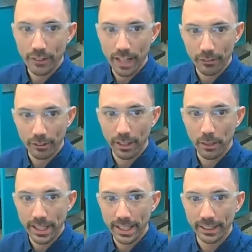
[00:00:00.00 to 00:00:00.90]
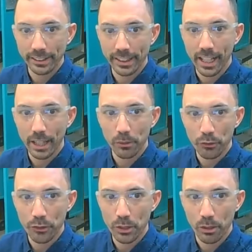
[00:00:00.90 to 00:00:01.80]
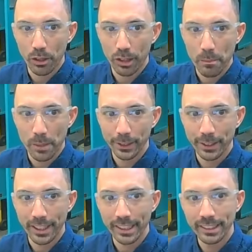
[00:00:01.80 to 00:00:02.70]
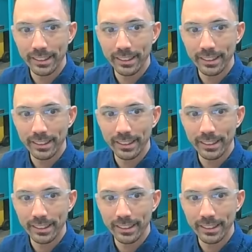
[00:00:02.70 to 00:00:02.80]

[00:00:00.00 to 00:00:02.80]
Have a great weekend, and I will see you all on Monday.